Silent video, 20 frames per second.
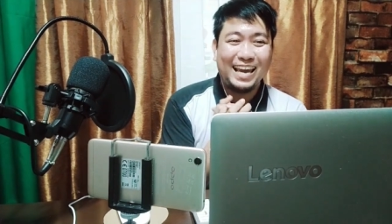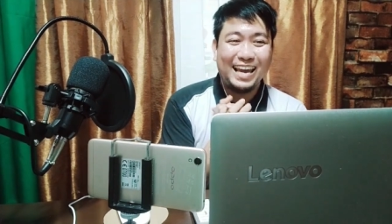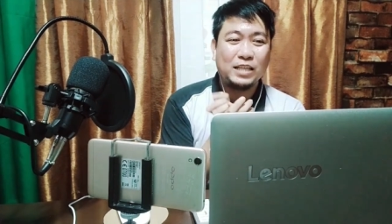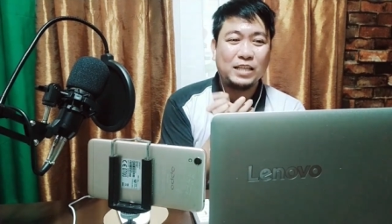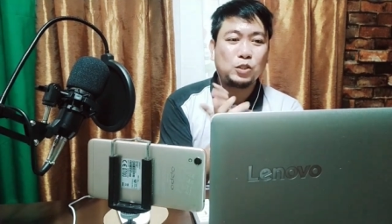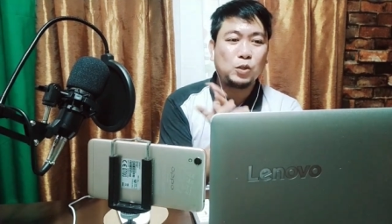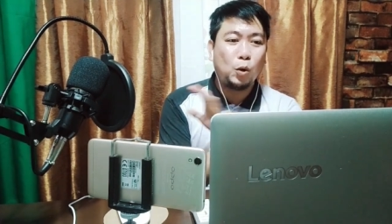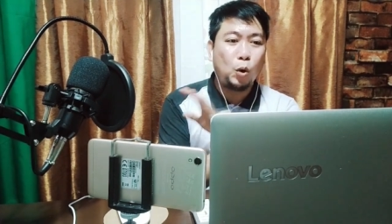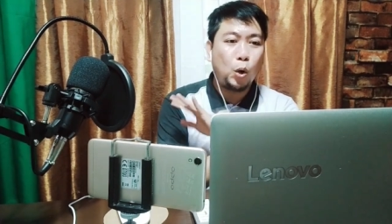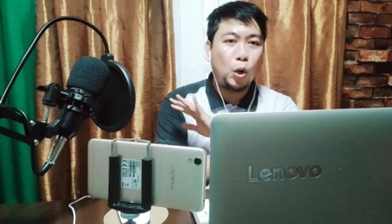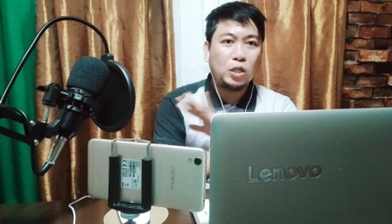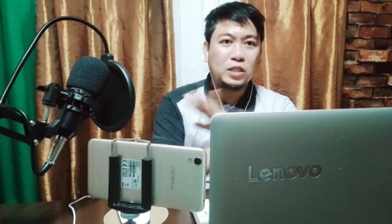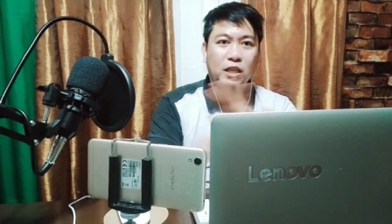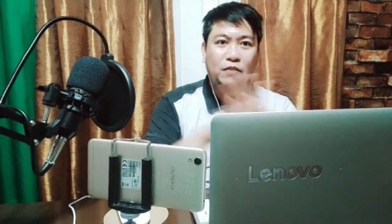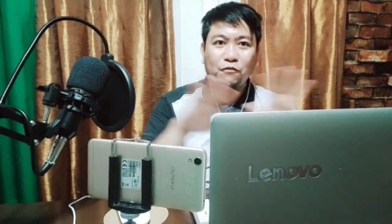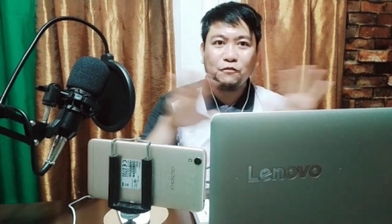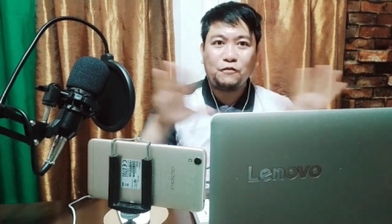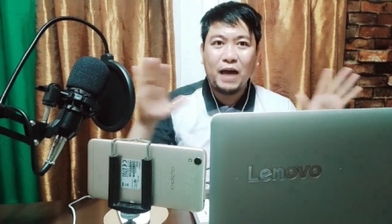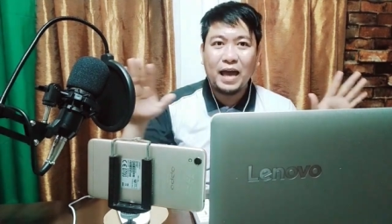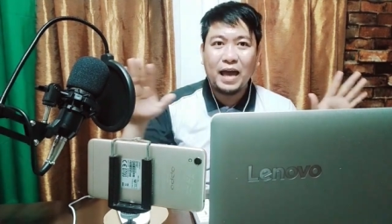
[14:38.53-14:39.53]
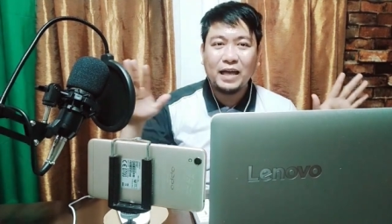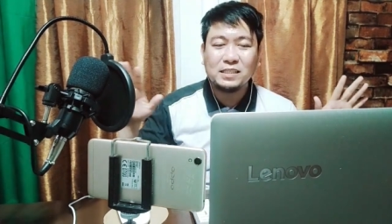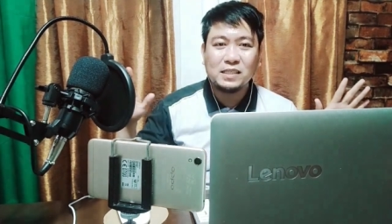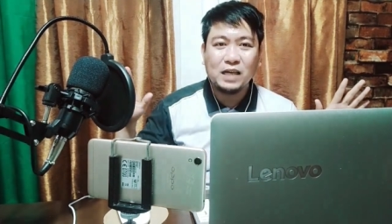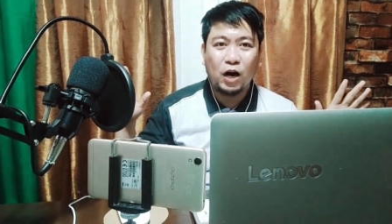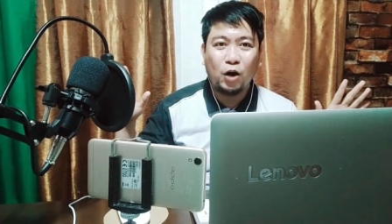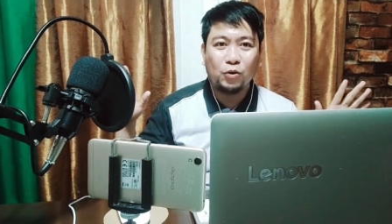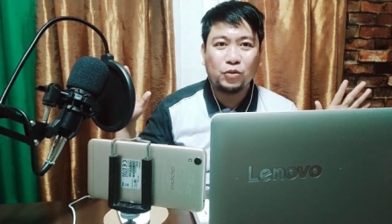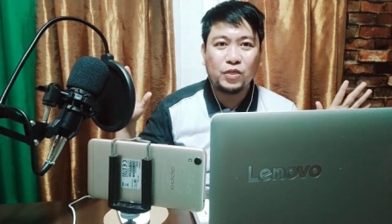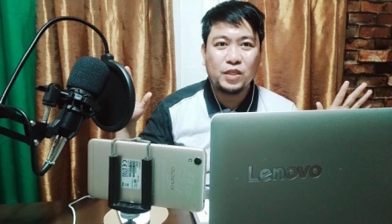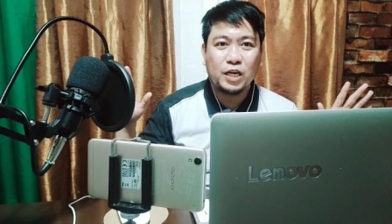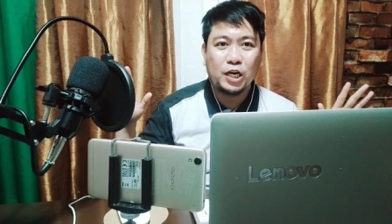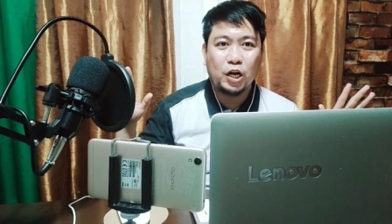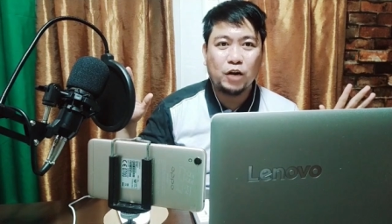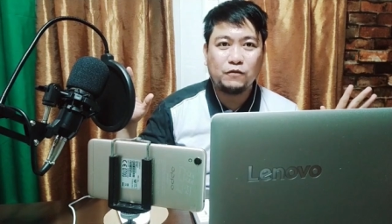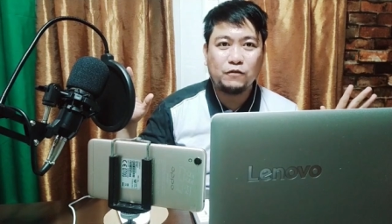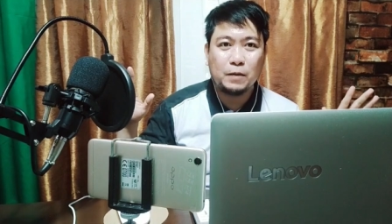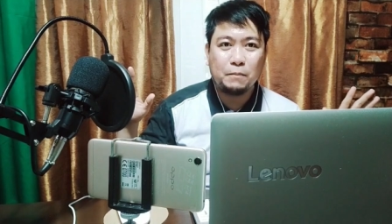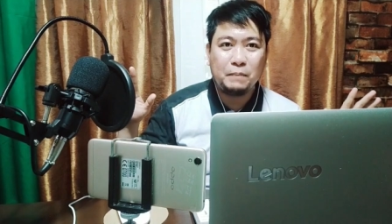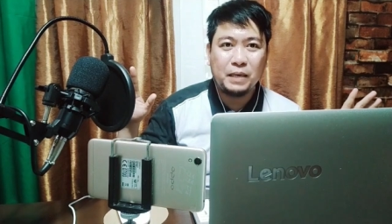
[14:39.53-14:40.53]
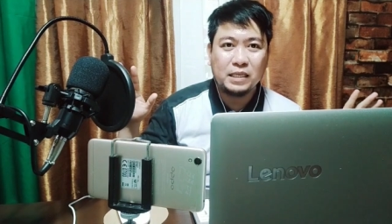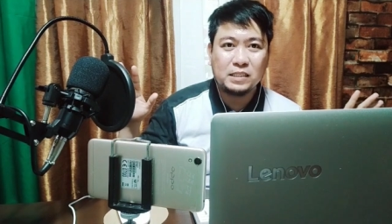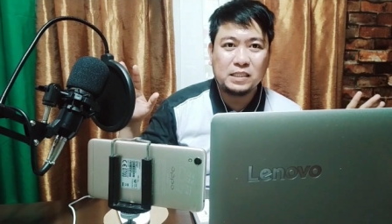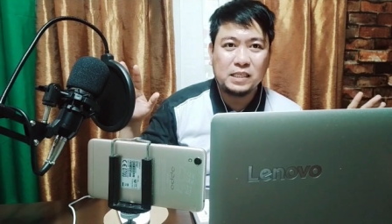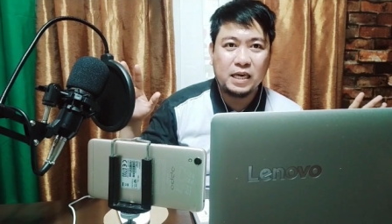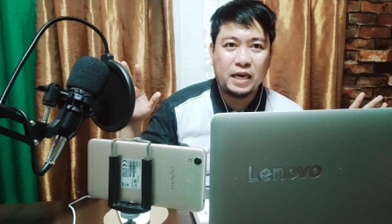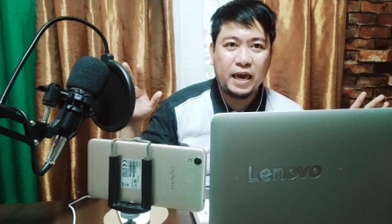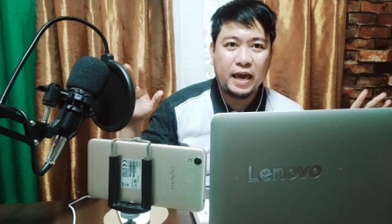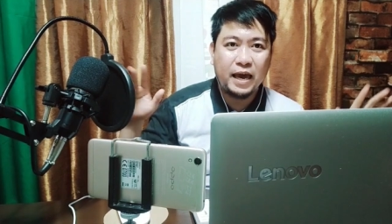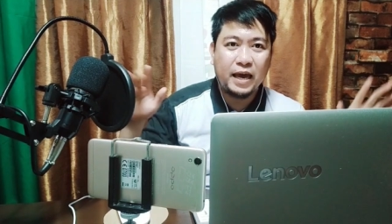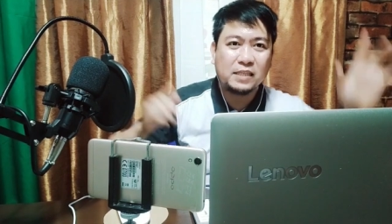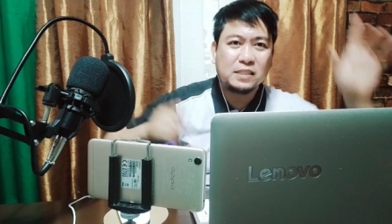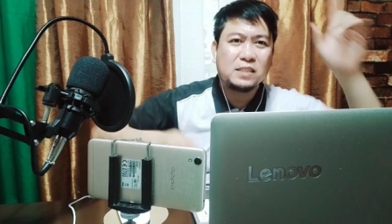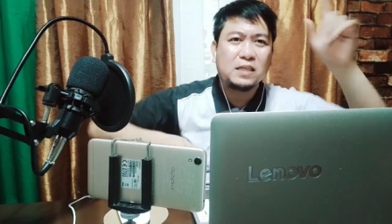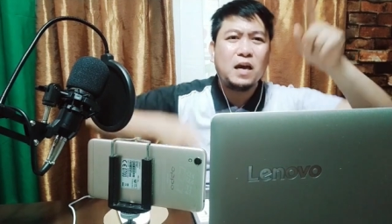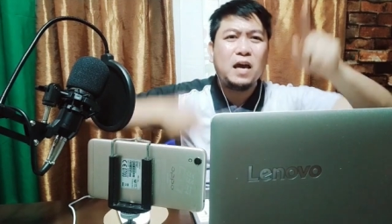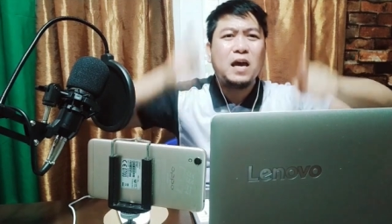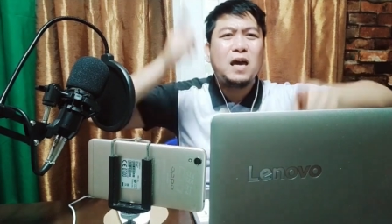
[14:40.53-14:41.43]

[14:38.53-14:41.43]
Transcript: And to all the fans out there of the BTS,